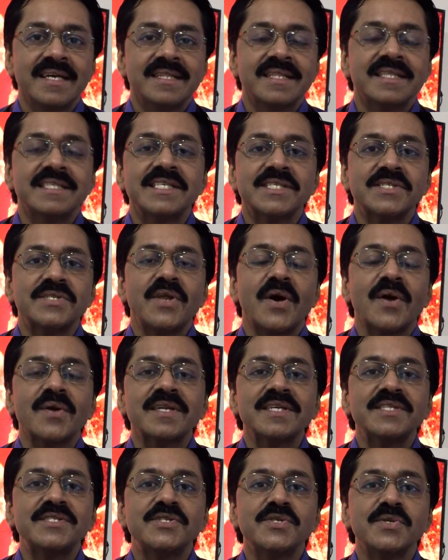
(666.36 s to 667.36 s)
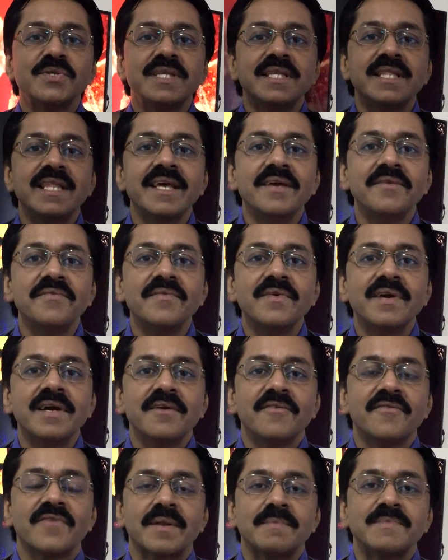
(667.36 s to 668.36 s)
This is Dr. Jothydev
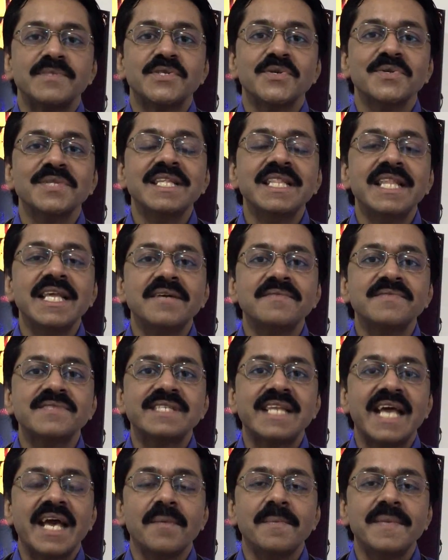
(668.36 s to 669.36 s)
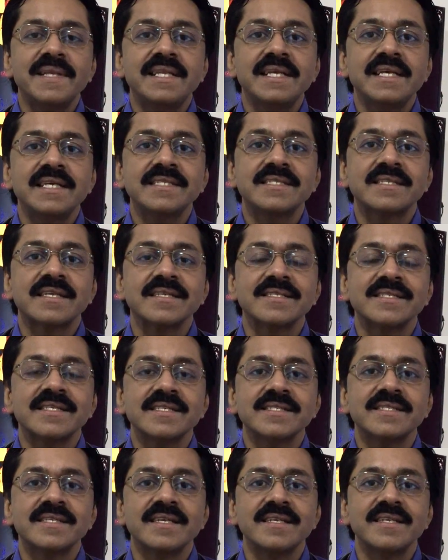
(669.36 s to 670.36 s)
from Jothydev's Diabetes
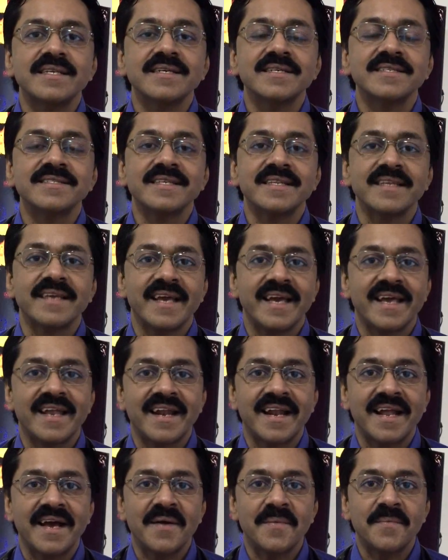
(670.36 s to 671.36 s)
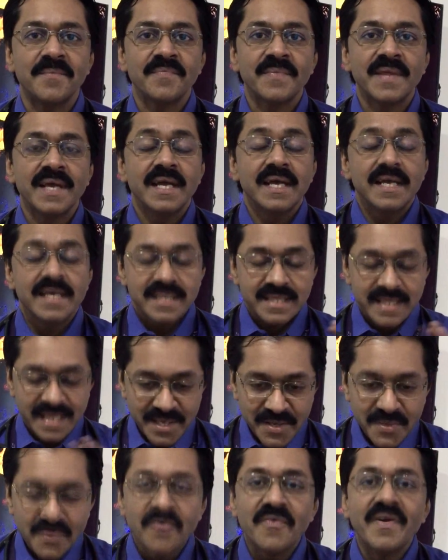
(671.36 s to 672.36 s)
Research Centers in Kerala.
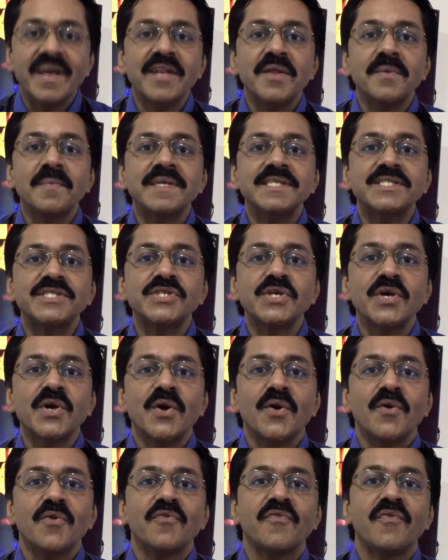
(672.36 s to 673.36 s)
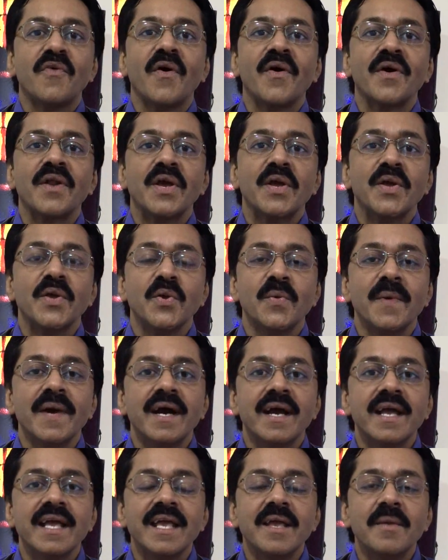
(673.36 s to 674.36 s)
Thank you very much for
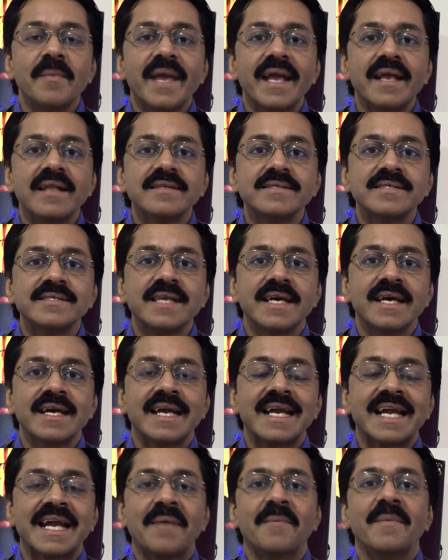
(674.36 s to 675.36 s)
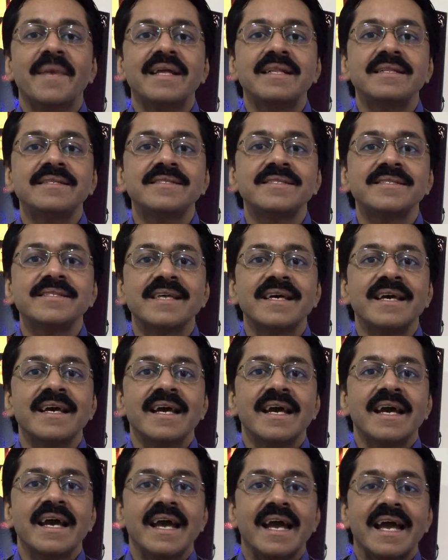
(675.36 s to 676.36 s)
your emails, comments
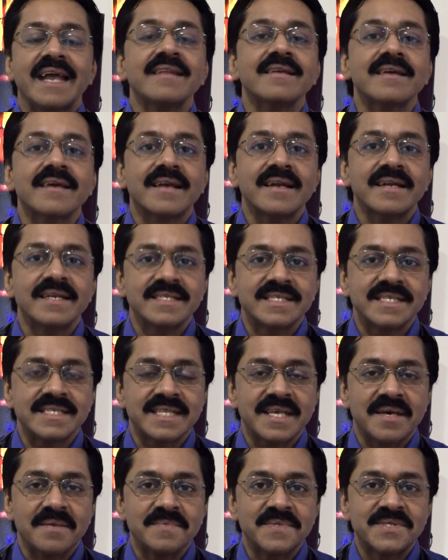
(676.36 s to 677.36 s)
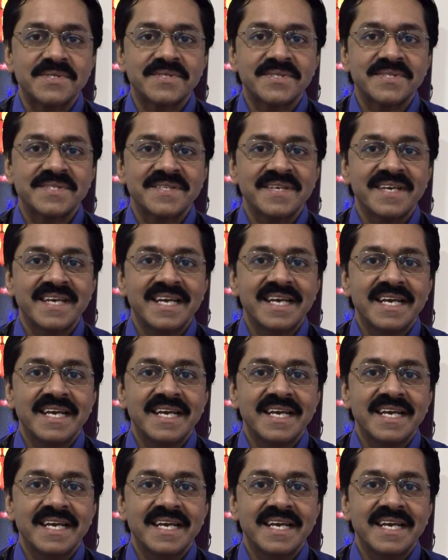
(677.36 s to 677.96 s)
and criticisms.